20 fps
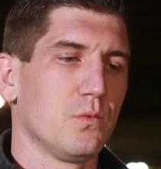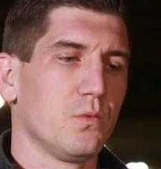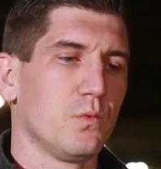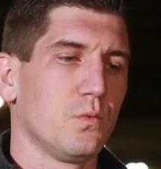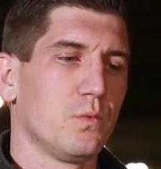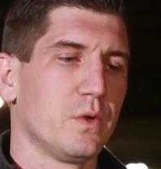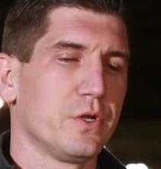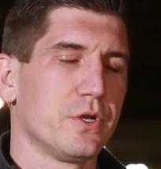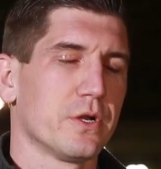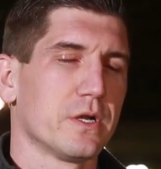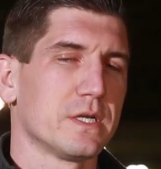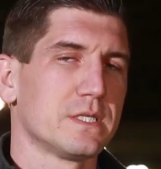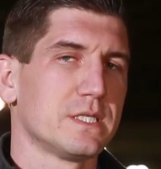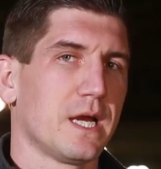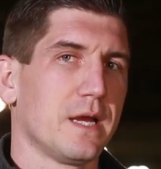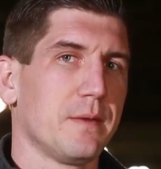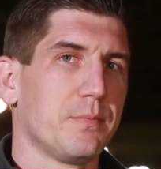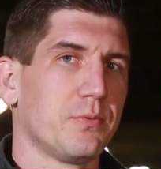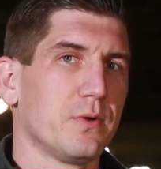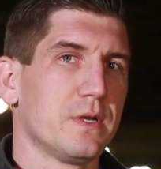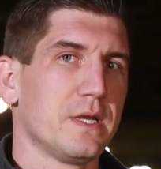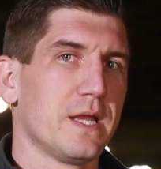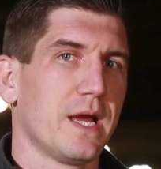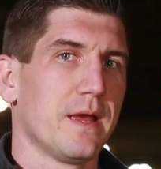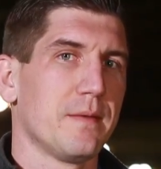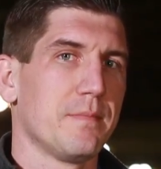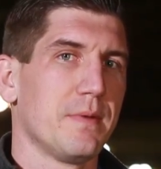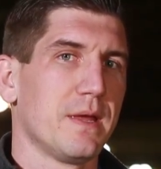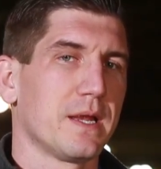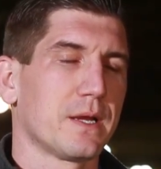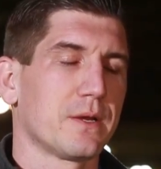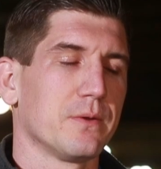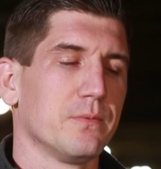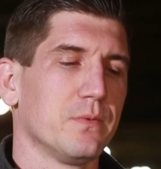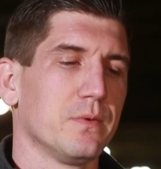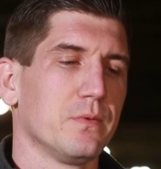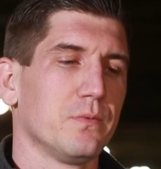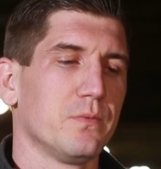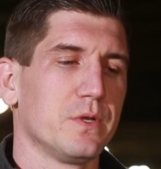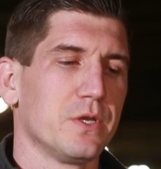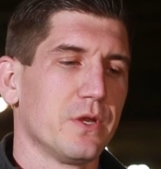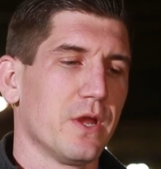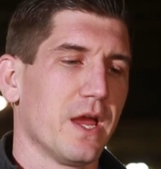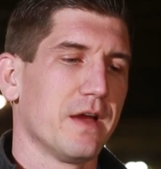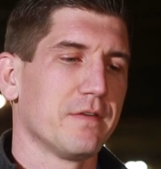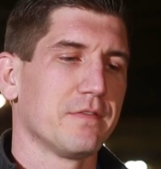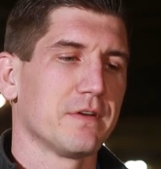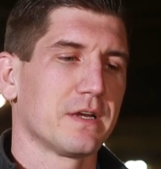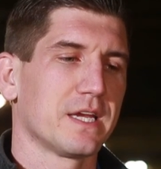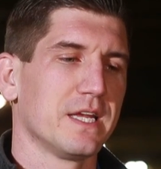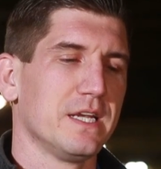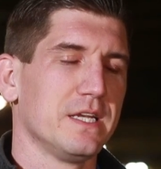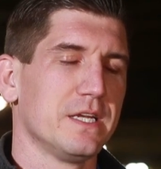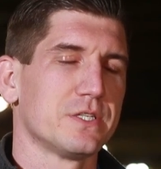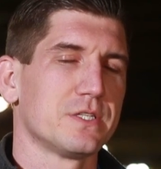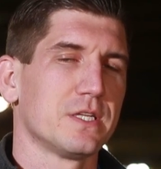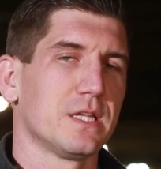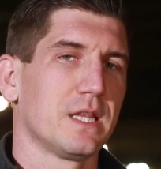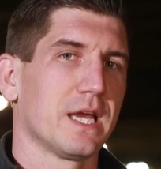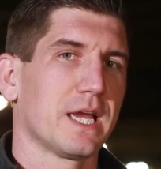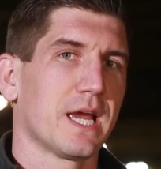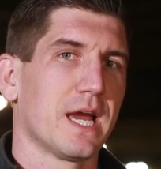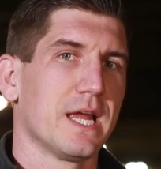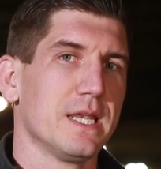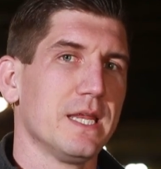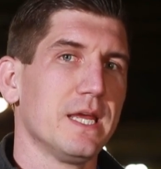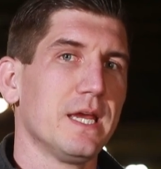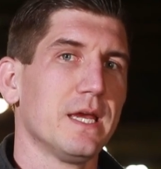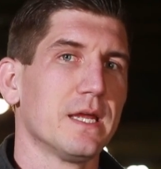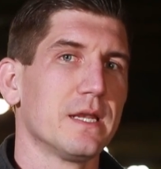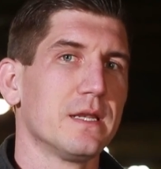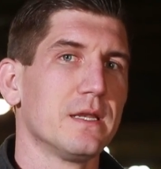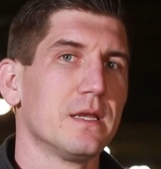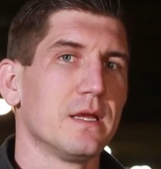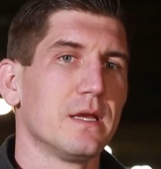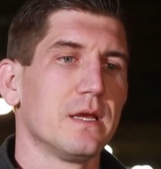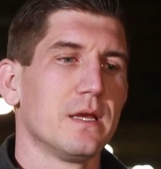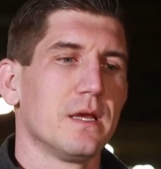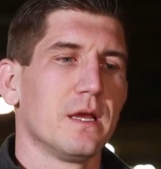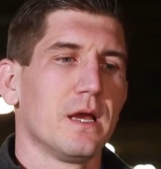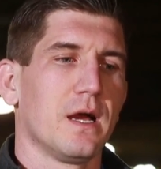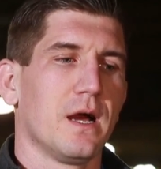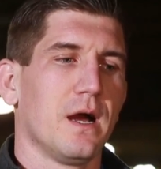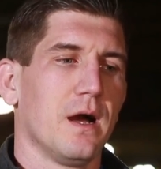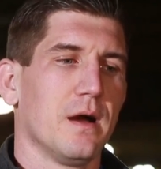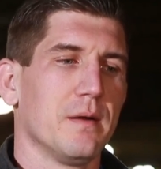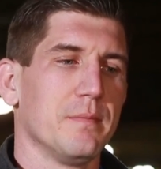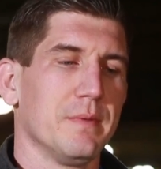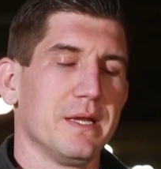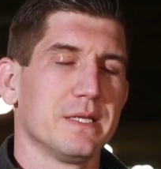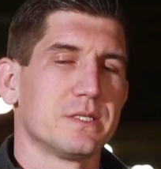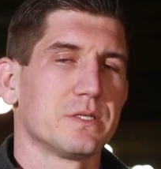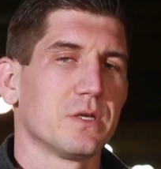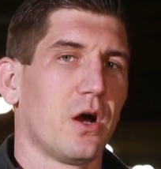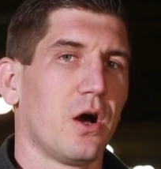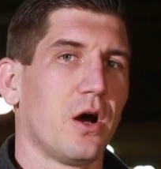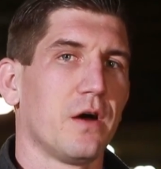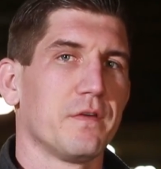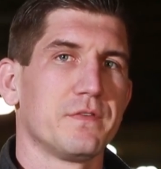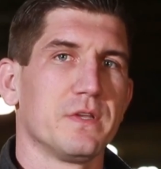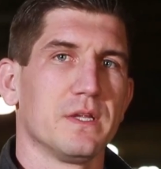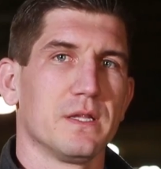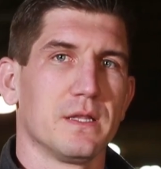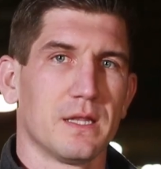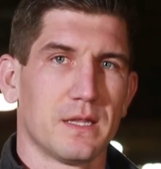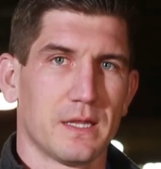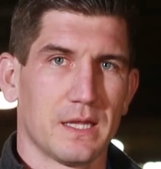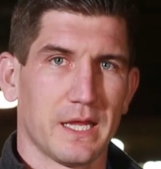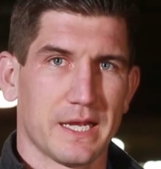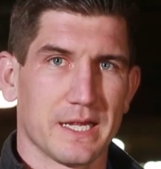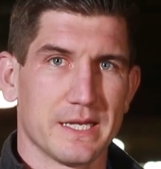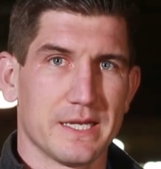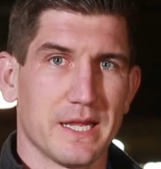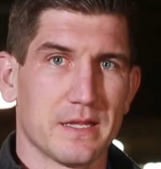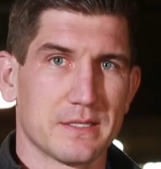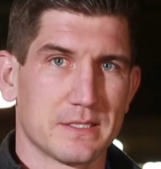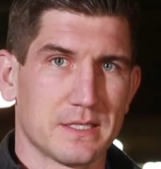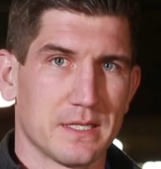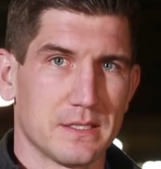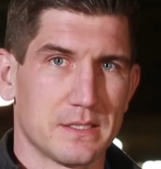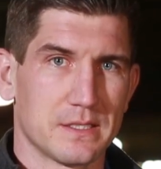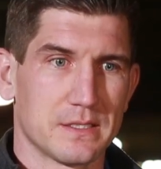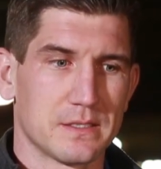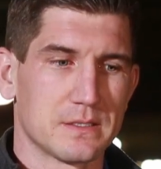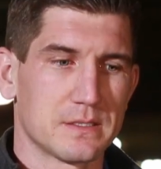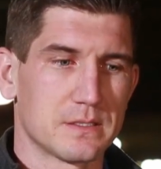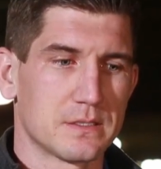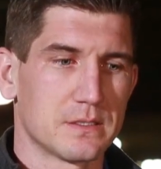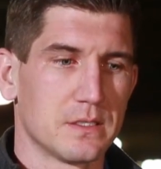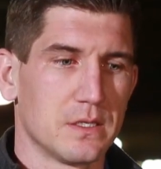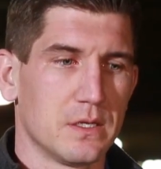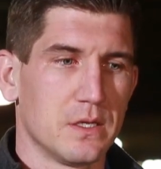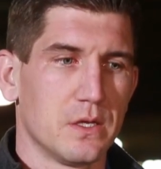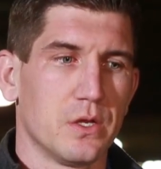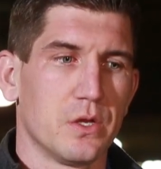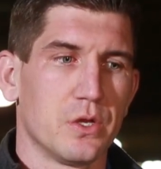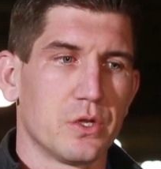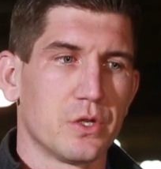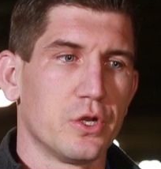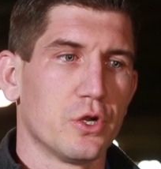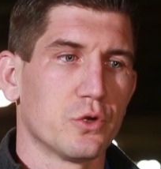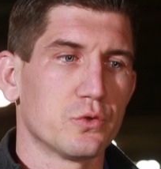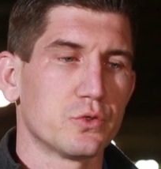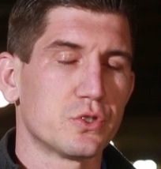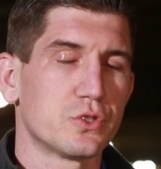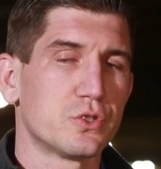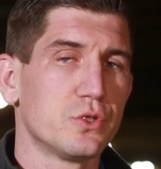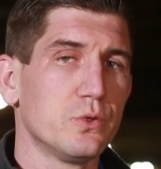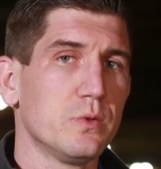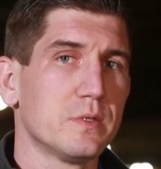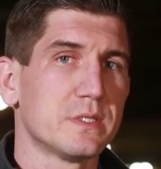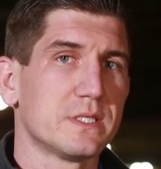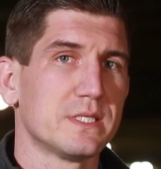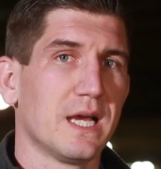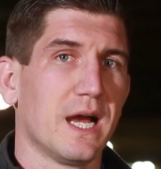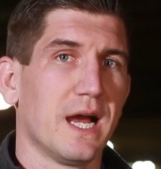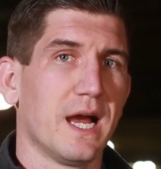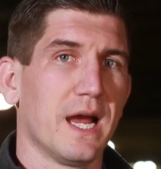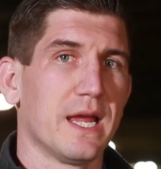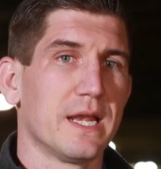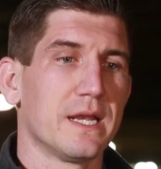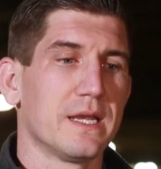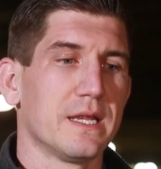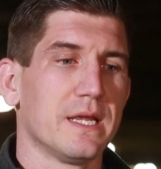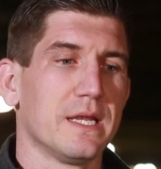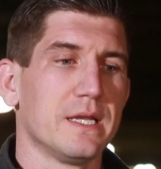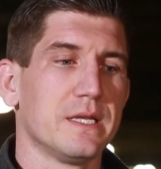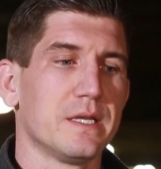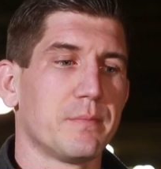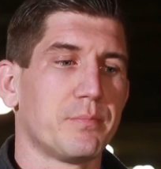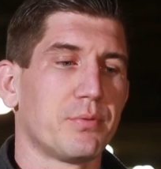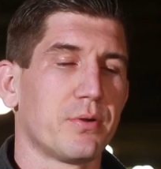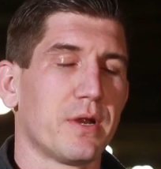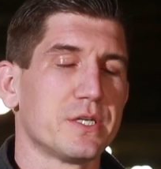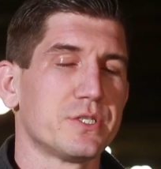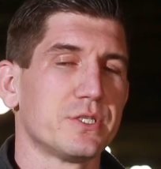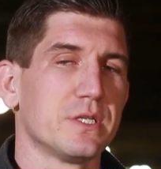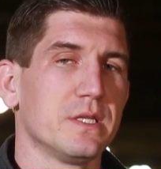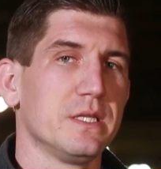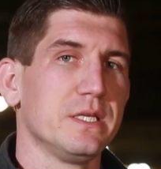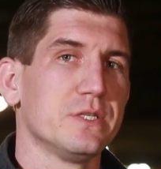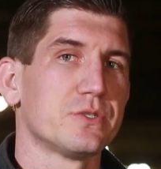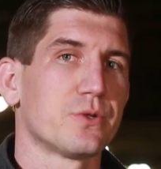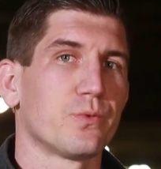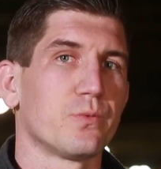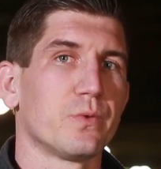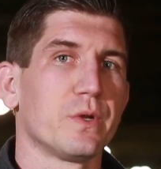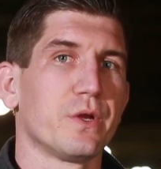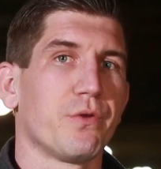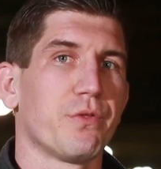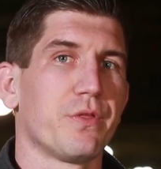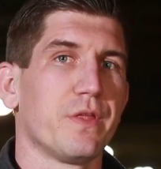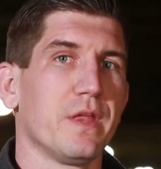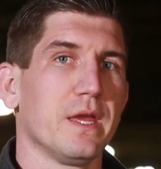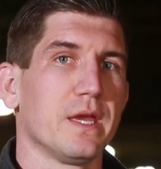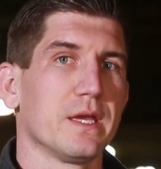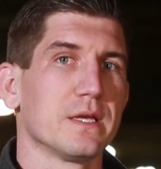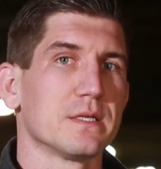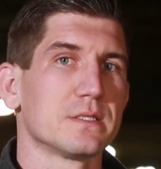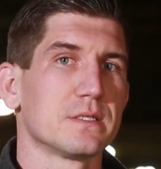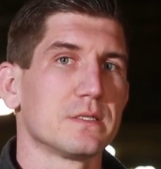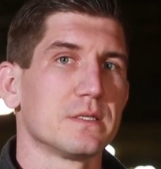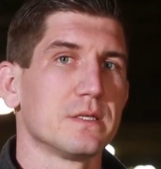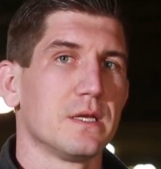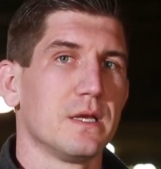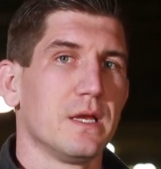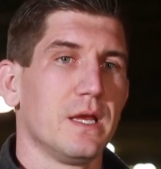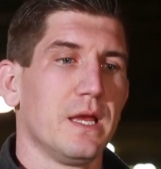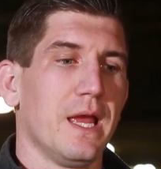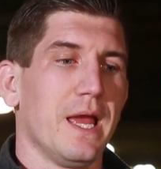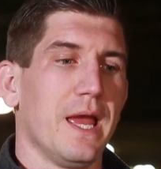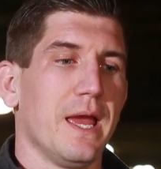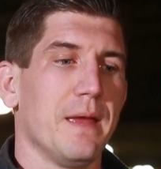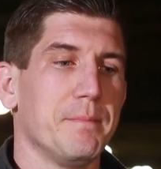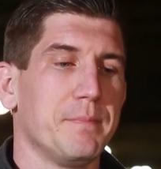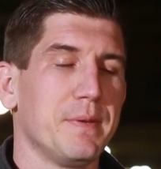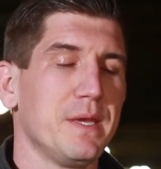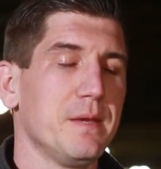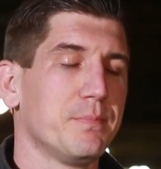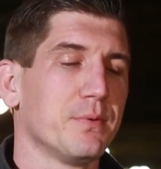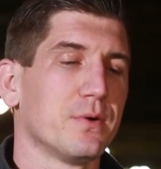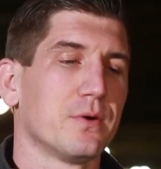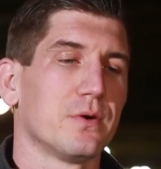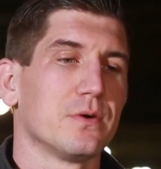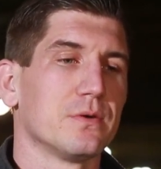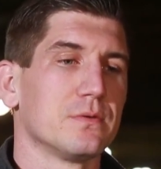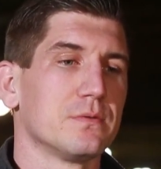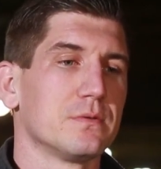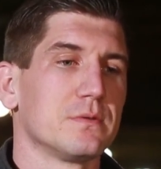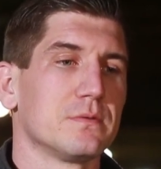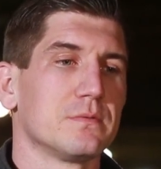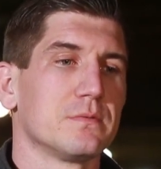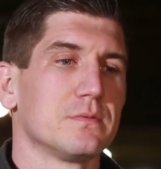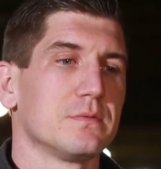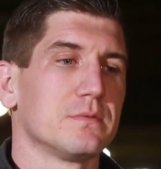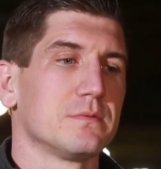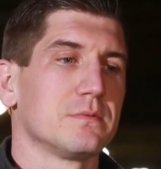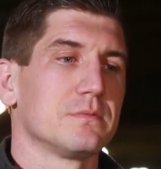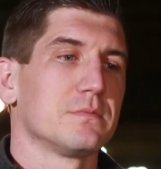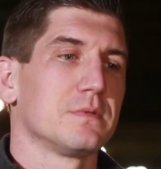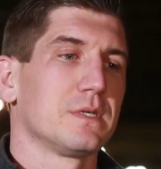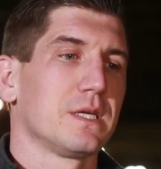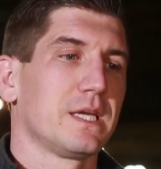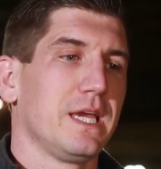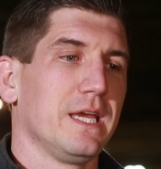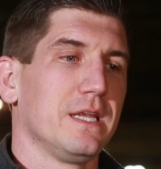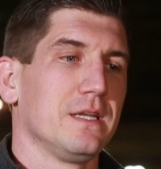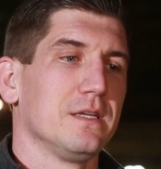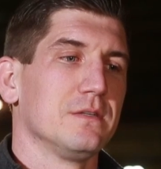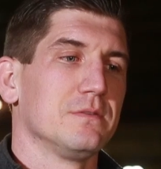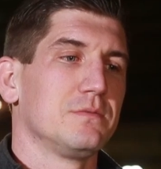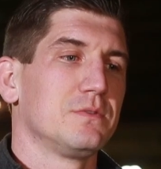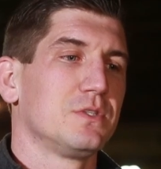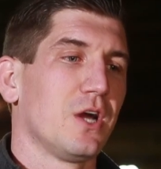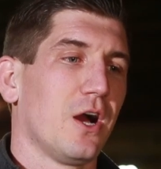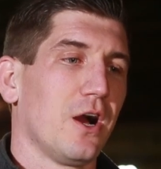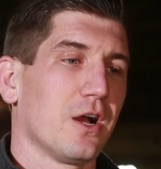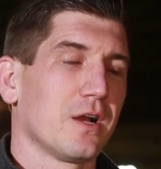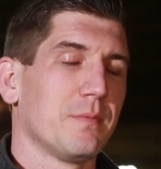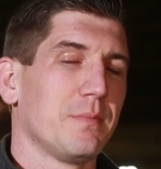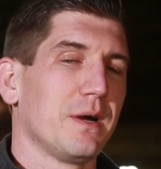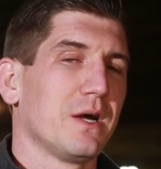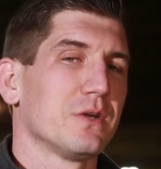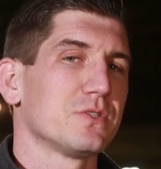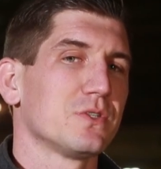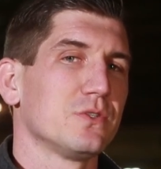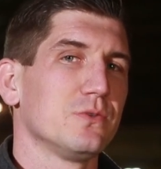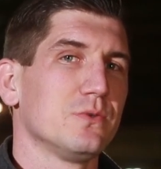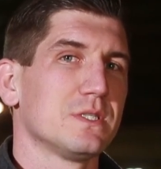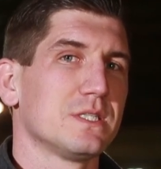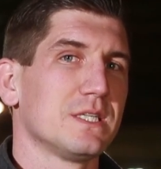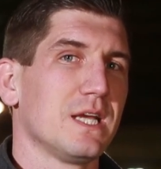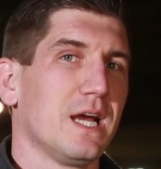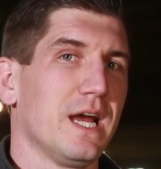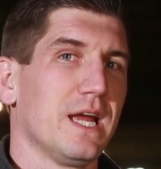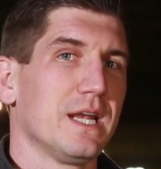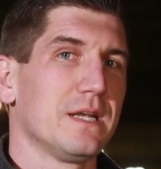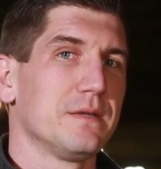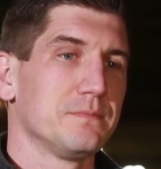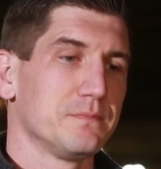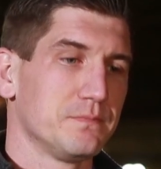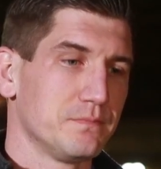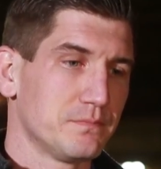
when you're a type 1 diabetic and when you have a condition like I did, it's often like a death sentence. You know, suicide and depression, these are real things. And people can talk about suicide,